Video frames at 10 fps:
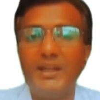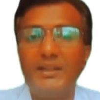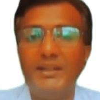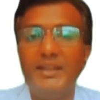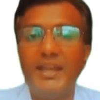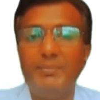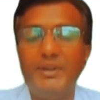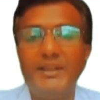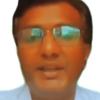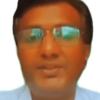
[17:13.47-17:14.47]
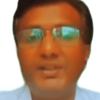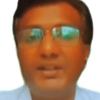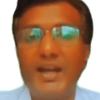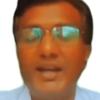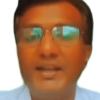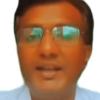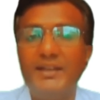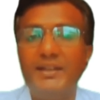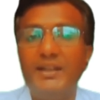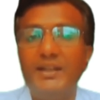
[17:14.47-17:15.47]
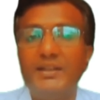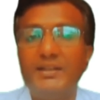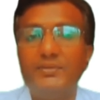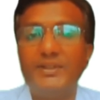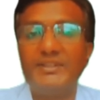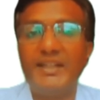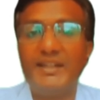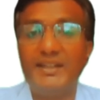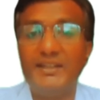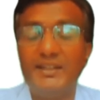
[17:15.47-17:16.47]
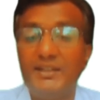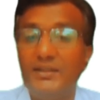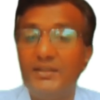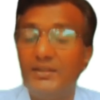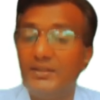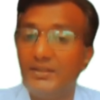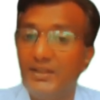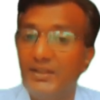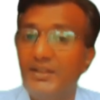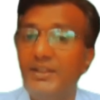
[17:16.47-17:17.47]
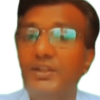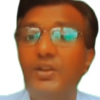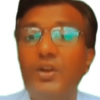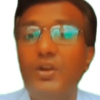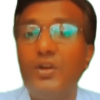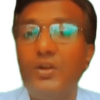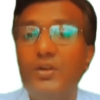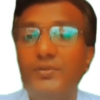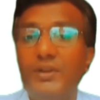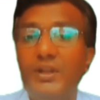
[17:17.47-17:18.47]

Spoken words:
These applications highlight the versatility of